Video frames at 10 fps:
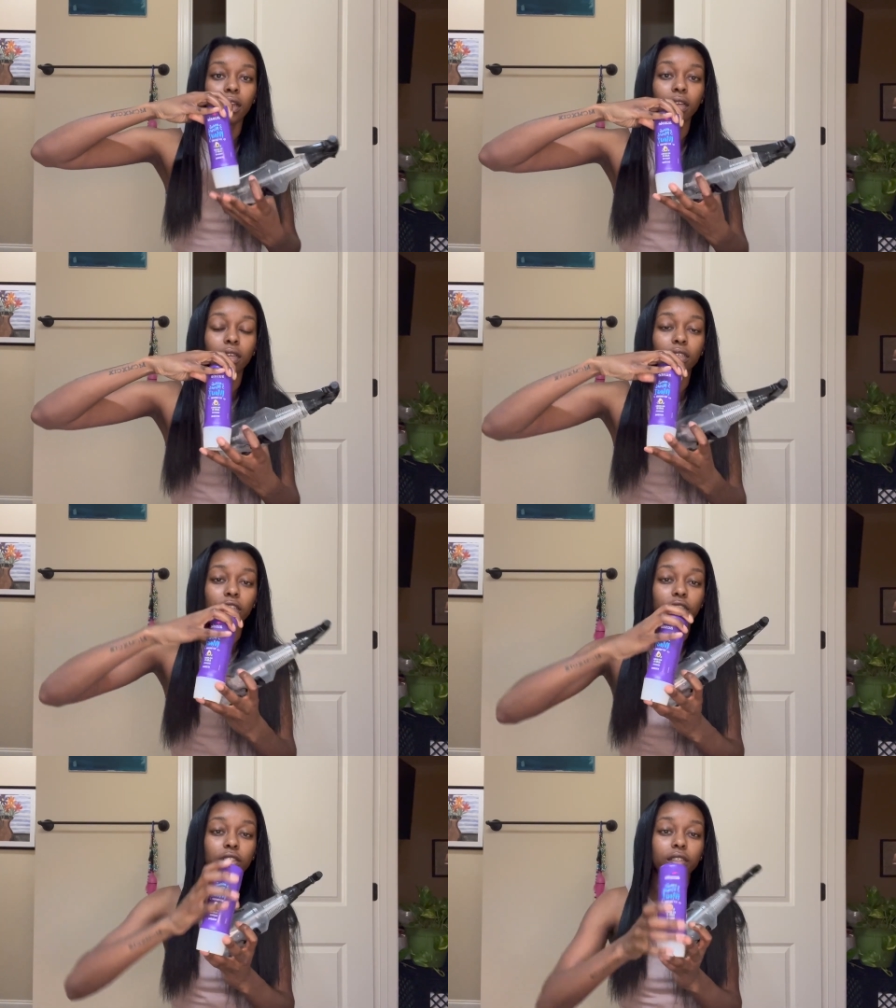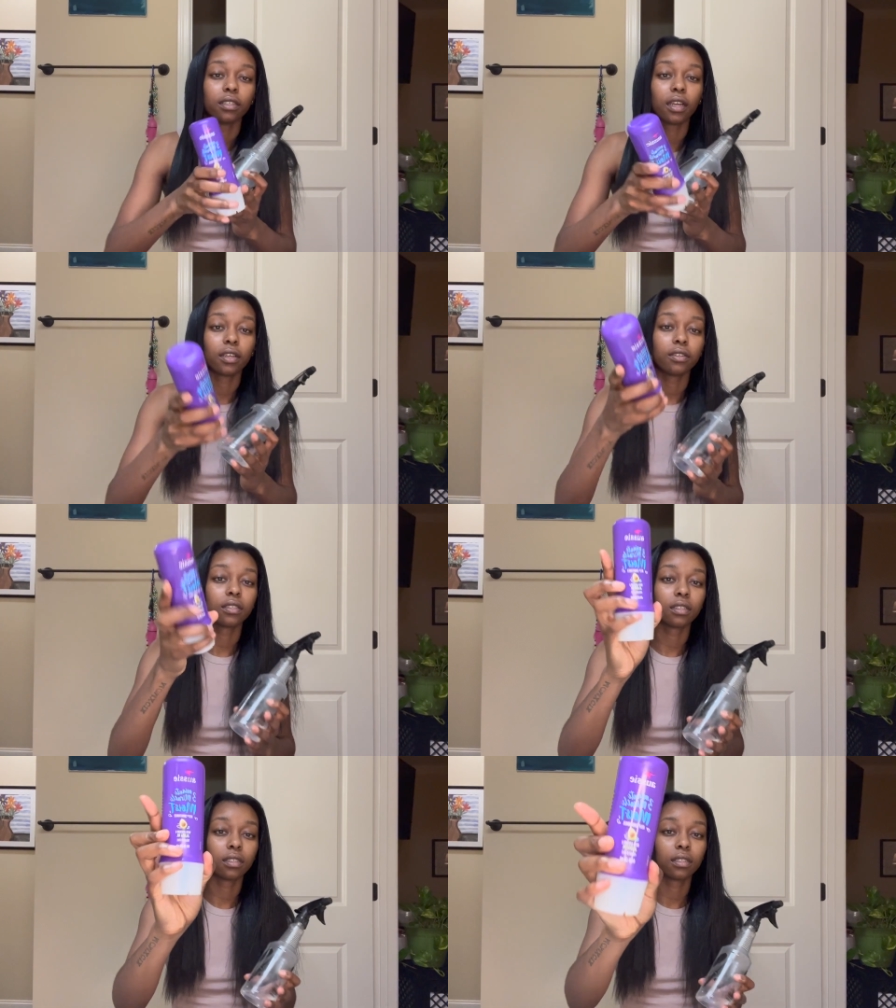conditioner. I use
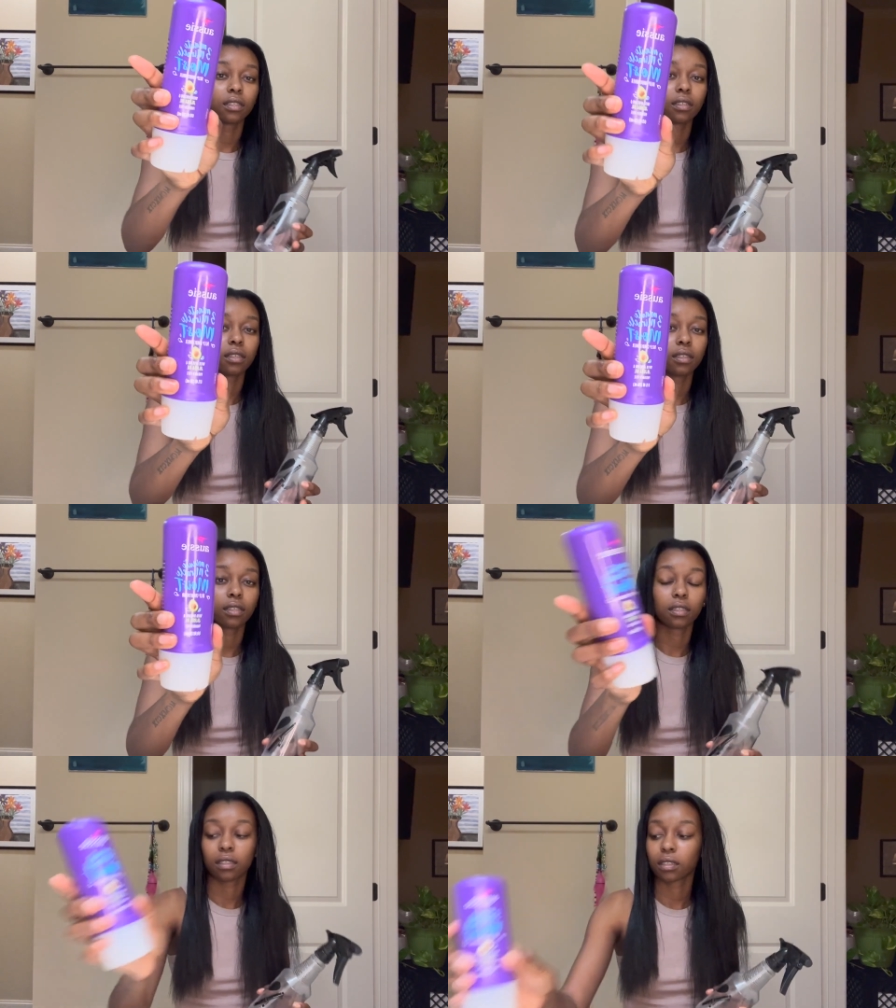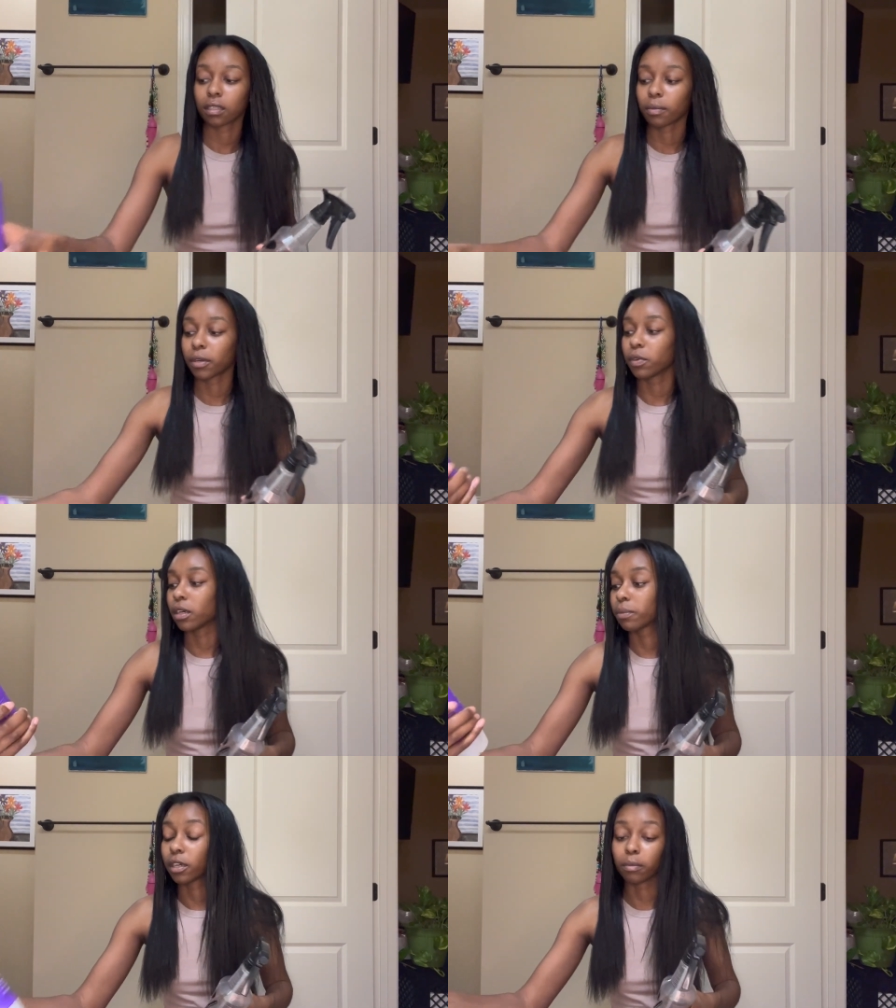this, I'm
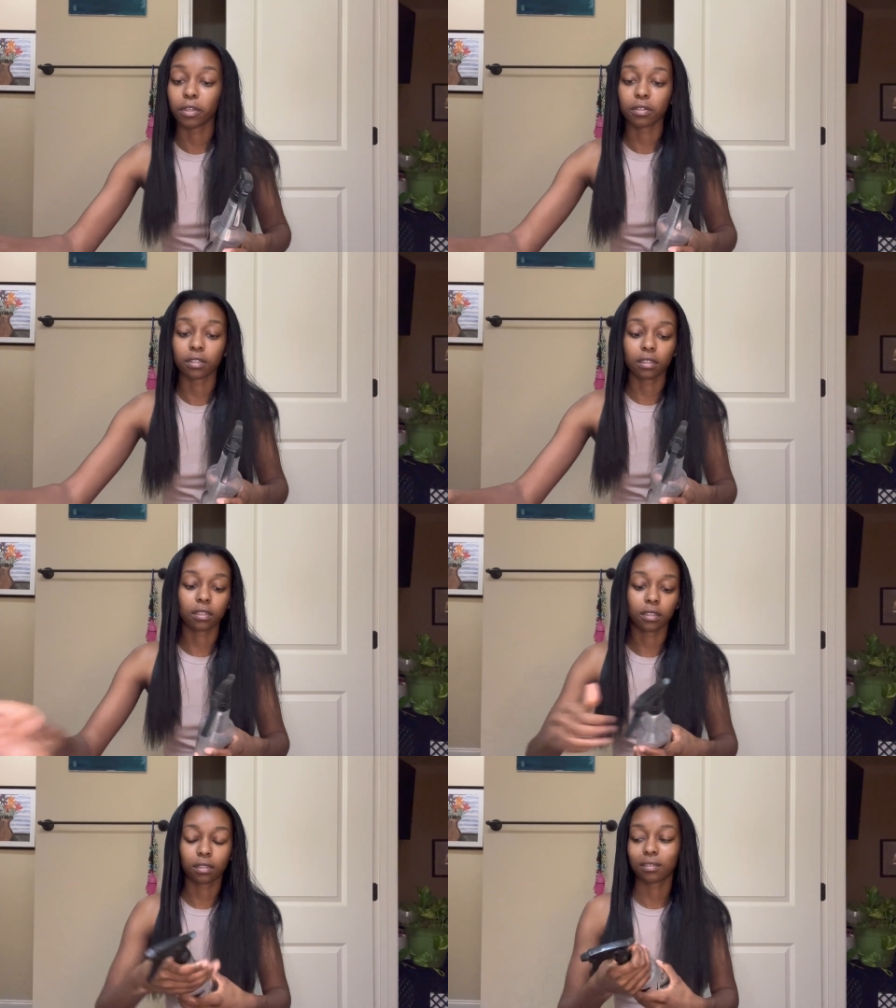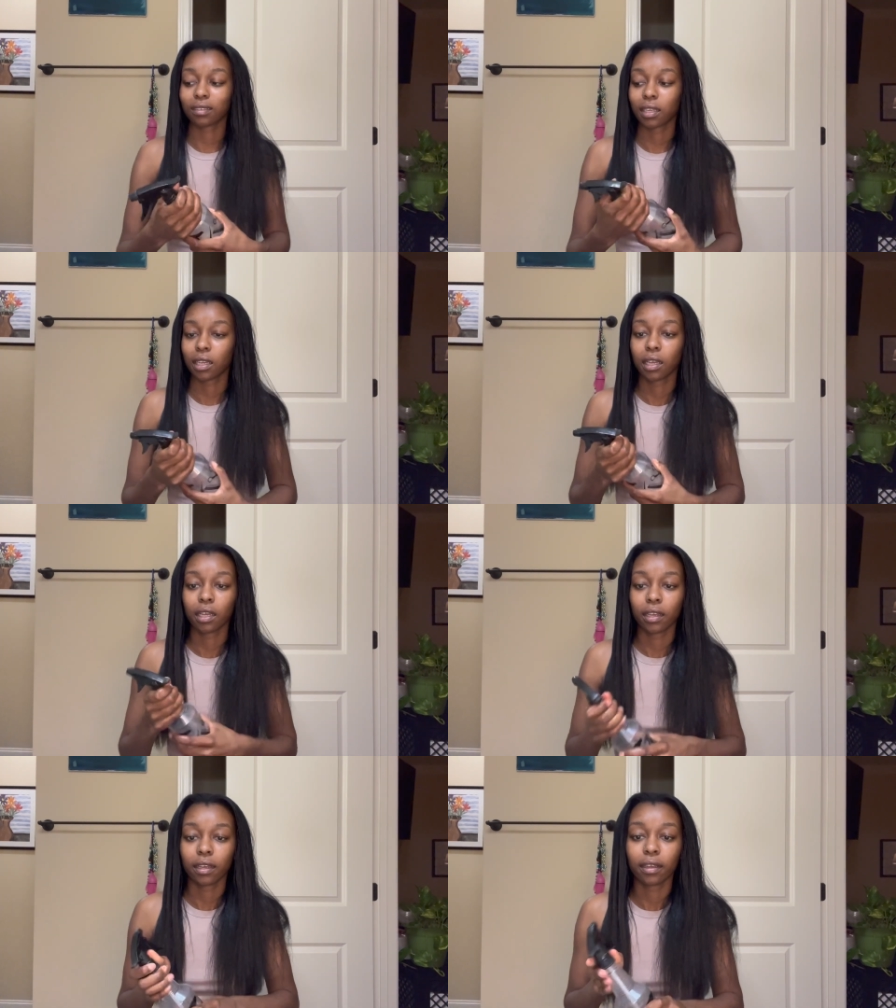gonna be using this because
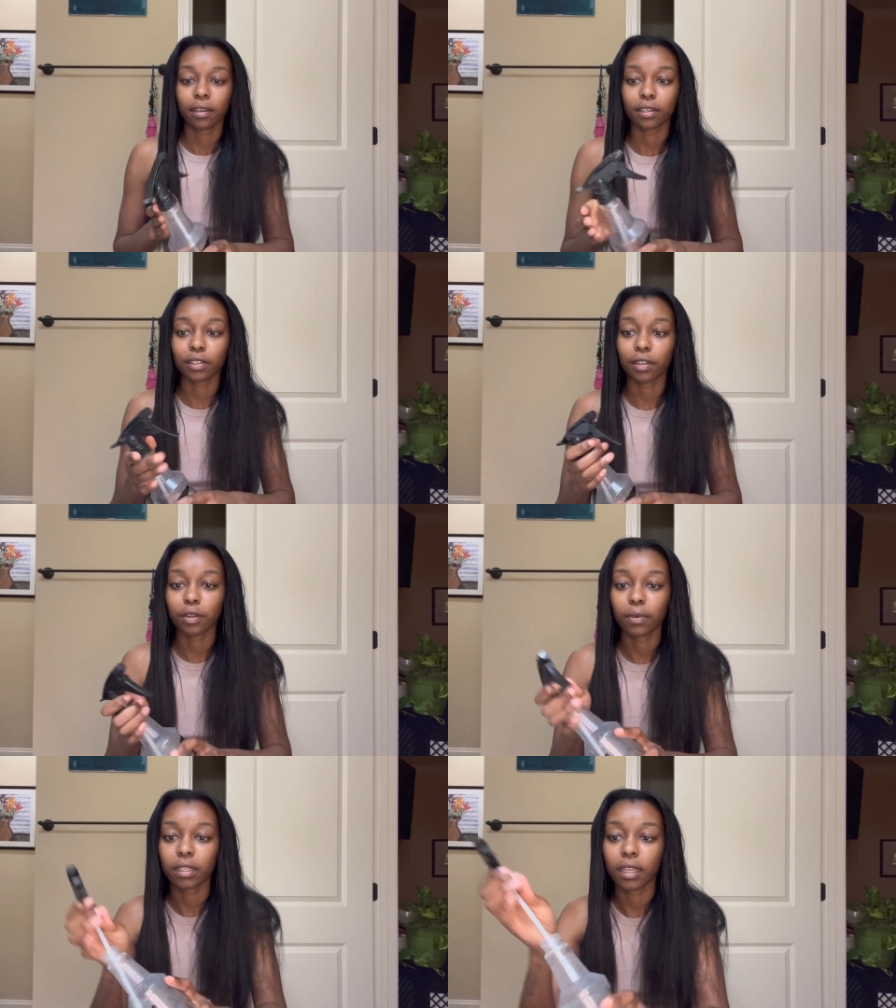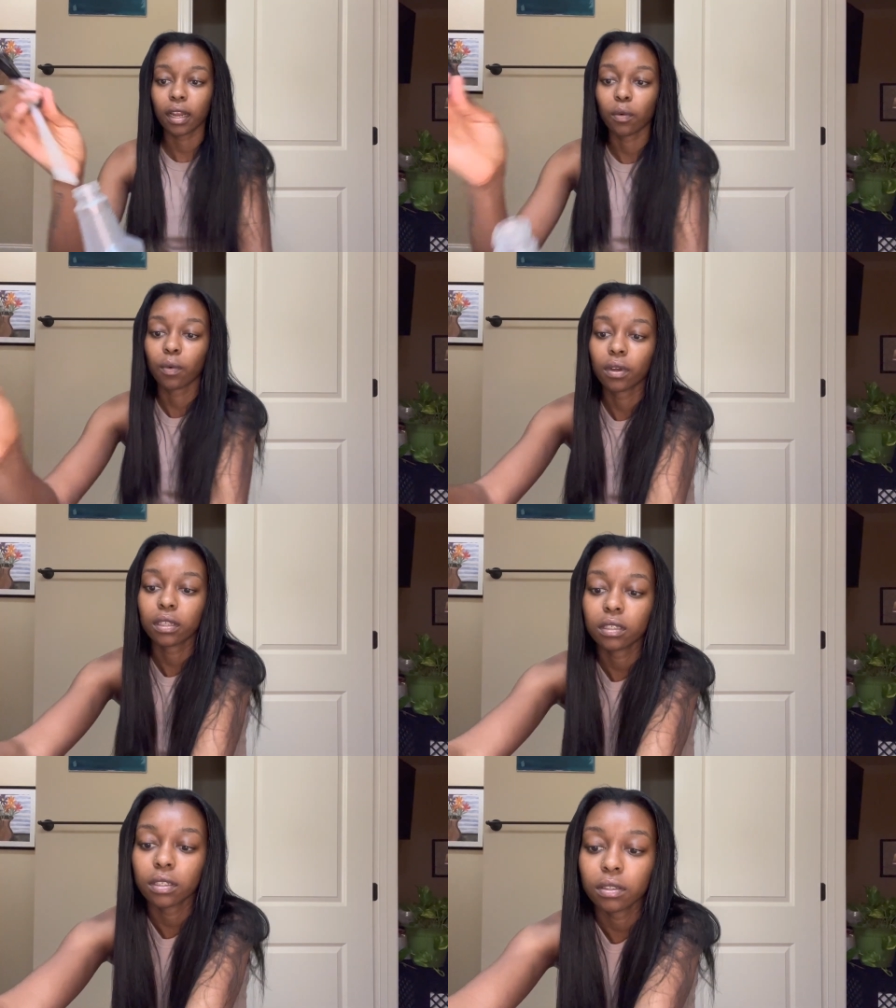that's the only one that I want
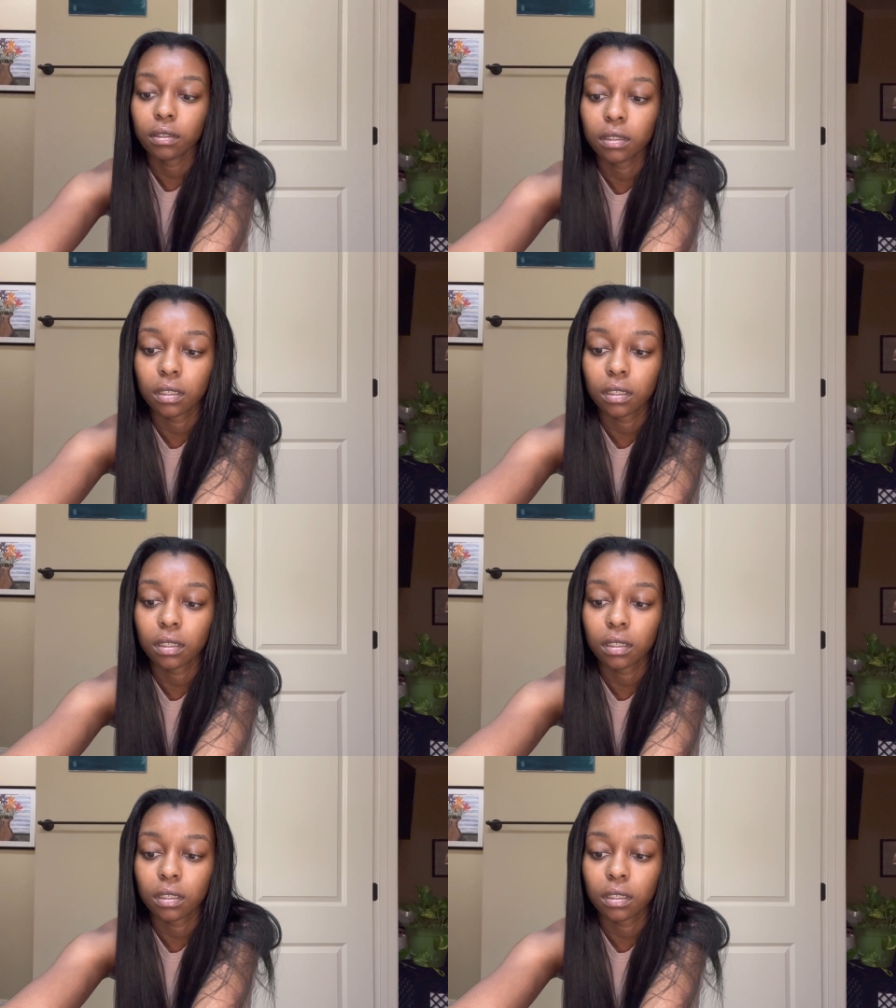to use.